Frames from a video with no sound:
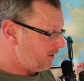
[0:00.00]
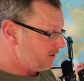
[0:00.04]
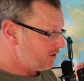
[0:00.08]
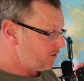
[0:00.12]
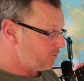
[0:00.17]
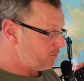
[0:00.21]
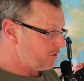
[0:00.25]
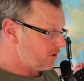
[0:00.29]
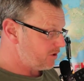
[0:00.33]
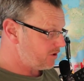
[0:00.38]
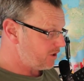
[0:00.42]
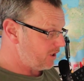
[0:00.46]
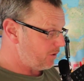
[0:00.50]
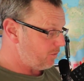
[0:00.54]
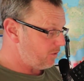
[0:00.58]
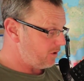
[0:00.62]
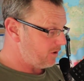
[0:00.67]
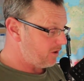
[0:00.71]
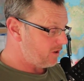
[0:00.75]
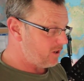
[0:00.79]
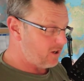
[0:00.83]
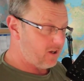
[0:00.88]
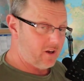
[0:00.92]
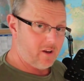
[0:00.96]
I just want to say
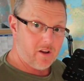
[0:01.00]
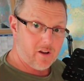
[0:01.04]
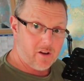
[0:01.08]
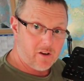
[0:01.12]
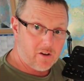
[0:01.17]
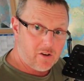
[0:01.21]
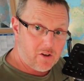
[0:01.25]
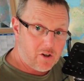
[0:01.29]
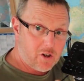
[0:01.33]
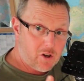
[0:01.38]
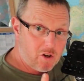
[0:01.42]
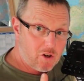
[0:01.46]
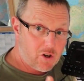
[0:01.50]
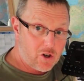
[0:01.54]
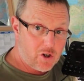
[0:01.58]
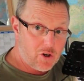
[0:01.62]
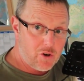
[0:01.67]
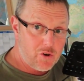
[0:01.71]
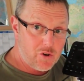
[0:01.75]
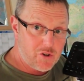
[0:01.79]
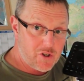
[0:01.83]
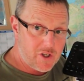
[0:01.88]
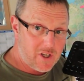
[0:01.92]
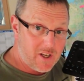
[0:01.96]
one thing.
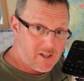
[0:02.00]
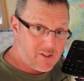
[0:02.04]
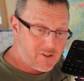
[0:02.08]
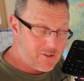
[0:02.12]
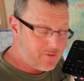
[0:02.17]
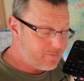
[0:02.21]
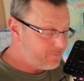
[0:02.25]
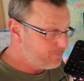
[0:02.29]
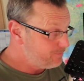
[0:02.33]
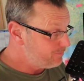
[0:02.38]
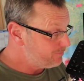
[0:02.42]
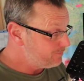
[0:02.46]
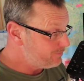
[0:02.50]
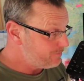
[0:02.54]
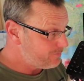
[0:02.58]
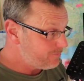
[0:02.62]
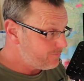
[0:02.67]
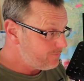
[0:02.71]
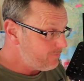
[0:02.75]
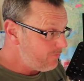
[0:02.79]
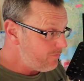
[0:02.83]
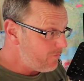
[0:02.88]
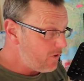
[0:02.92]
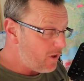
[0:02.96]
Conclusion is
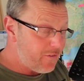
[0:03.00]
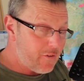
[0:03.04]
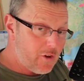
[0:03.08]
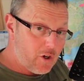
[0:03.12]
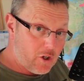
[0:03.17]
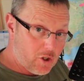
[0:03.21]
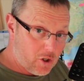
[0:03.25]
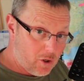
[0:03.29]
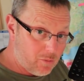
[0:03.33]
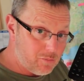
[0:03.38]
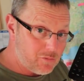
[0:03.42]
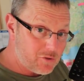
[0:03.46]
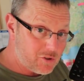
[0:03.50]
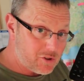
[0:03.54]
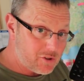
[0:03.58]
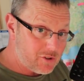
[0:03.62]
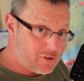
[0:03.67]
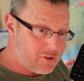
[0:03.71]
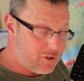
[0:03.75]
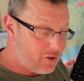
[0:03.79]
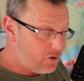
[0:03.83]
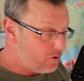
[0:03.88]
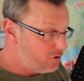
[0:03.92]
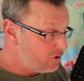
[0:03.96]
that
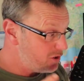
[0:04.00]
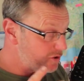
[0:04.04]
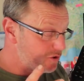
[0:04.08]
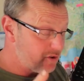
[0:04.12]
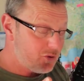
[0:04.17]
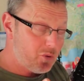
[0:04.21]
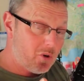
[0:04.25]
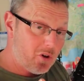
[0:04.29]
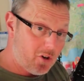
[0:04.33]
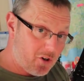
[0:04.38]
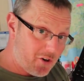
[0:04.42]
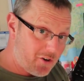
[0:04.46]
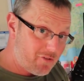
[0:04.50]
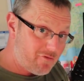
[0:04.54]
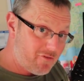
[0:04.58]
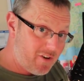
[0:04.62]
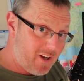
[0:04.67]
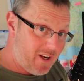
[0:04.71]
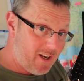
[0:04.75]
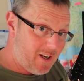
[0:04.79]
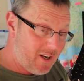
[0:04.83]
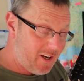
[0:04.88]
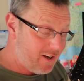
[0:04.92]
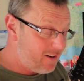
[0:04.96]
Compton, who doesn't do a lot of
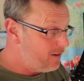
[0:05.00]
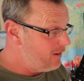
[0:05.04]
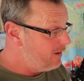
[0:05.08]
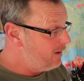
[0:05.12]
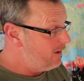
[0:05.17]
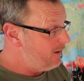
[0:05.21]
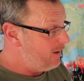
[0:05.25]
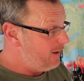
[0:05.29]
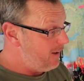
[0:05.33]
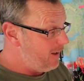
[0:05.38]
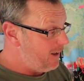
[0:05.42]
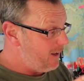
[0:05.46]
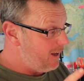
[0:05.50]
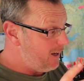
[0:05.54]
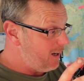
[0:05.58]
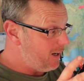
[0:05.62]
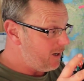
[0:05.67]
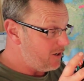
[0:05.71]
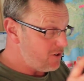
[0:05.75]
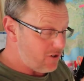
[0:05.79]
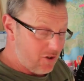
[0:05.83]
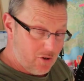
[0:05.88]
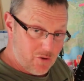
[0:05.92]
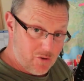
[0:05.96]
reading,
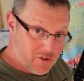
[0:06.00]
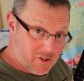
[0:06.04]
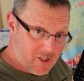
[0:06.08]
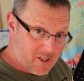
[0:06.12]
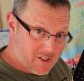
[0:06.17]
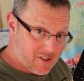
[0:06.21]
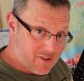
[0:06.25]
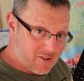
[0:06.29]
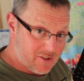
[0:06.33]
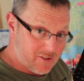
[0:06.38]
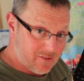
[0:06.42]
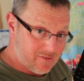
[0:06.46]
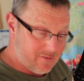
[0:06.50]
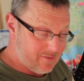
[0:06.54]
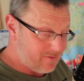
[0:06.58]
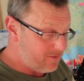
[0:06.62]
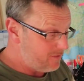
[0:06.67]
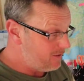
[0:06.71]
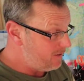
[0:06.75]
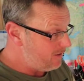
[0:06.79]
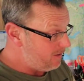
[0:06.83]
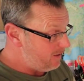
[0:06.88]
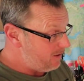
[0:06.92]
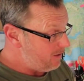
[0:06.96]
can use this.
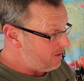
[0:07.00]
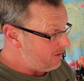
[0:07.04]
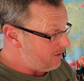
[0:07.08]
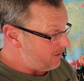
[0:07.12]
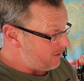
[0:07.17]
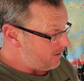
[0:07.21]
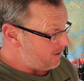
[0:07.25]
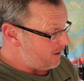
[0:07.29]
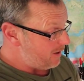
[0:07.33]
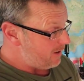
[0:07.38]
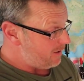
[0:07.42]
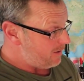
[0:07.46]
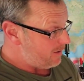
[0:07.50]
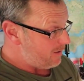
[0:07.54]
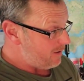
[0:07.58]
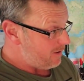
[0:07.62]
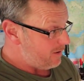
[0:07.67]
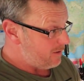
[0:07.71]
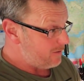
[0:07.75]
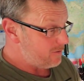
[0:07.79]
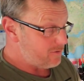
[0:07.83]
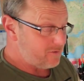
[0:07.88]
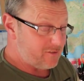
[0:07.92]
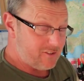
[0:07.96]
All right?
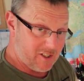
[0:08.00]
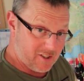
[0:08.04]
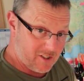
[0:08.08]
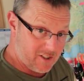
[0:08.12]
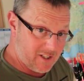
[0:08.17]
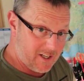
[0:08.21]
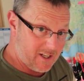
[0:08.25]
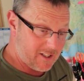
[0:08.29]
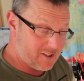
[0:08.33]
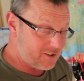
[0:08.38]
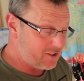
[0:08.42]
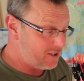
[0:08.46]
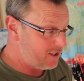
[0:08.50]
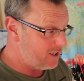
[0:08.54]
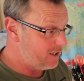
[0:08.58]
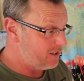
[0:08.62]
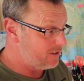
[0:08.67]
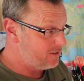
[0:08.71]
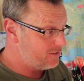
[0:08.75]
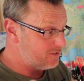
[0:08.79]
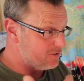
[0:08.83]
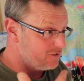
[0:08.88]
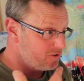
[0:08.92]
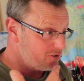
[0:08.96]

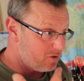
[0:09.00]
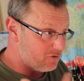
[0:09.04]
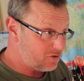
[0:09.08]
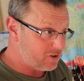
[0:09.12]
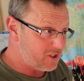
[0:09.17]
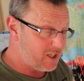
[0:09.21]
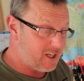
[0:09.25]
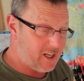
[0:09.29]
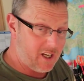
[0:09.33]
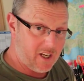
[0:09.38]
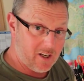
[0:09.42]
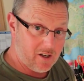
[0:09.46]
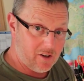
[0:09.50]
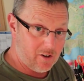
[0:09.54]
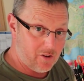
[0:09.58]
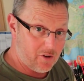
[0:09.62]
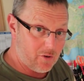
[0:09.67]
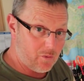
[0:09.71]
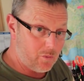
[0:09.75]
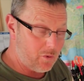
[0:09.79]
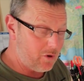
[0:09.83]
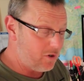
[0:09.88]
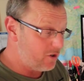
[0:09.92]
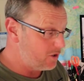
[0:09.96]
Dyslexic, don't take in a
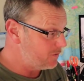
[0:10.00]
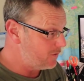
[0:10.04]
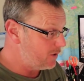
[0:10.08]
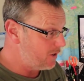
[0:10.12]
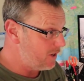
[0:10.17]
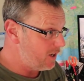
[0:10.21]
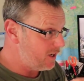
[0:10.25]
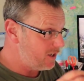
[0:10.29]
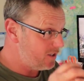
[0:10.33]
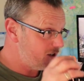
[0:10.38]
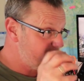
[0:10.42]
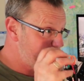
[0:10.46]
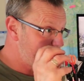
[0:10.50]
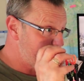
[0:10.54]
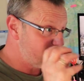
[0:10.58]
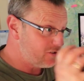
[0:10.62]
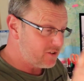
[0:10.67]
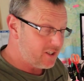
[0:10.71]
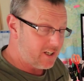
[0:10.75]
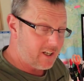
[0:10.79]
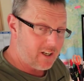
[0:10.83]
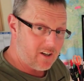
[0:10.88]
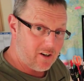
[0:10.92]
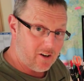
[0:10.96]
lot of words very easy, don't
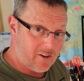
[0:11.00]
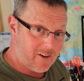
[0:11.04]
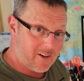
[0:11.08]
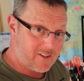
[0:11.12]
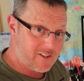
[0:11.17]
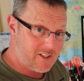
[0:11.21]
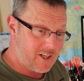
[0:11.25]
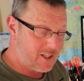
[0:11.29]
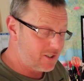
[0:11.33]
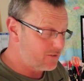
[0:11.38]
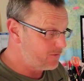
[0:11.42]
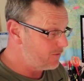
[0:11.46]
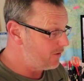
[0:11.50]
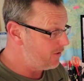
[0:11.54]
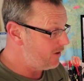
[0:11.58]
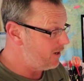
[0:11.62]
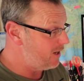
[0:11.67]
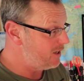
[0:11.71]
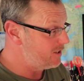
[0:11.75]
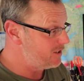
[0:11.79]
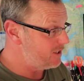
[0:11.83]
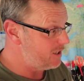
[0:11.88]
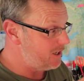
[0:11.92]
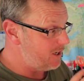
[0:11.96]
take in a lot of text
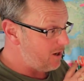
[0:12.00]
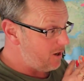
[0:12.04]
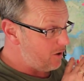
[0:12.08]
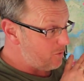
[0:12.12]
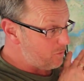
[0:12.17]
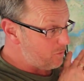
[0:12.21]
very easy.